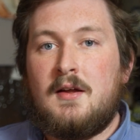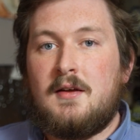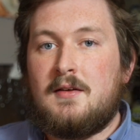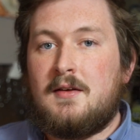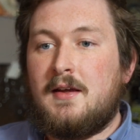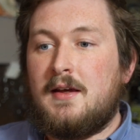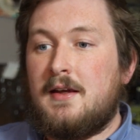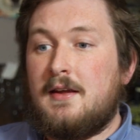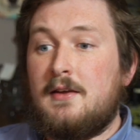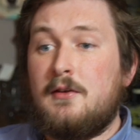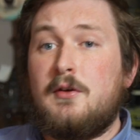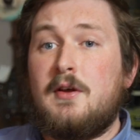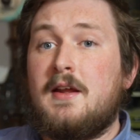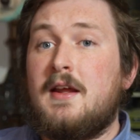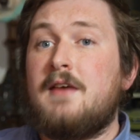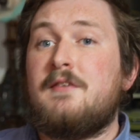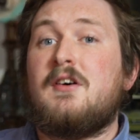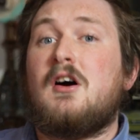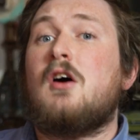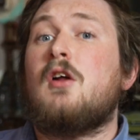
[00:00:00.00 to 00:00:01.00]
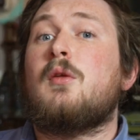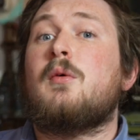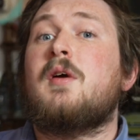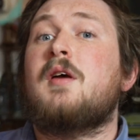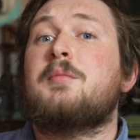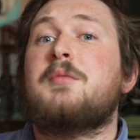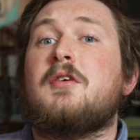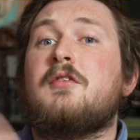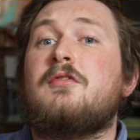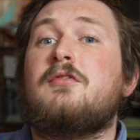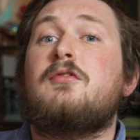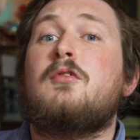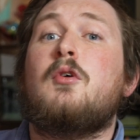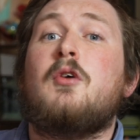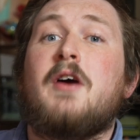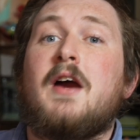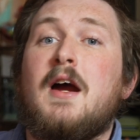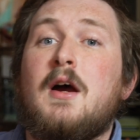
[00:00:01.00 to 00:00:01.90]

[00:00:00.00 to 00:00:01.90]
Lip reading: Like you can have it all the way up to 4